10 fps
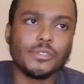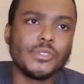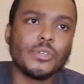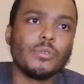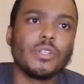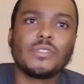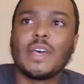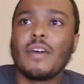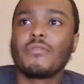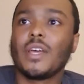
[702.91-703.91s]
So to
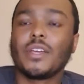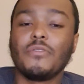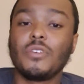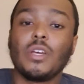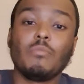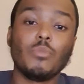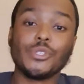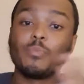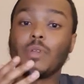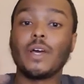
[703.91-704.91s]
have, like, if you can
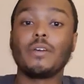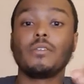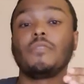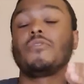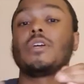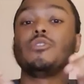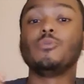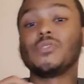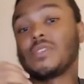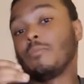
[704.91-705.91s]
multiply, if you can
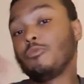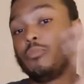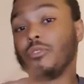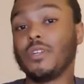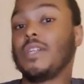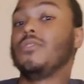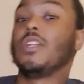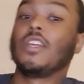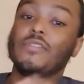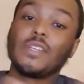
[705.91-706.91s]
use the same component on the
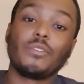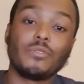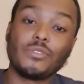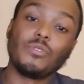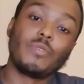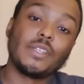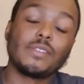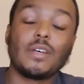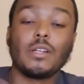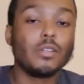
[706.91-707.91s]
left side to the right
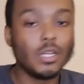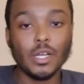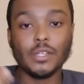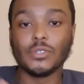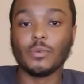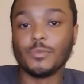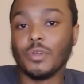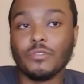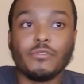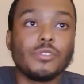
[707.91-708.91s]
side, it's always
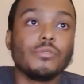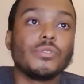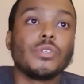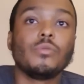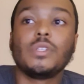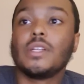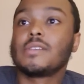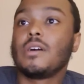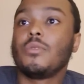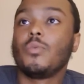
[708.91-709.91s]
beneficial. So that is
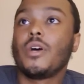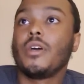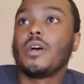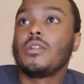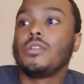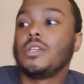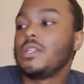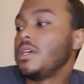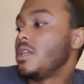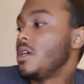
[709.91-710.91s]
kind of why I did
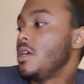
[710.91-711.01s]
that.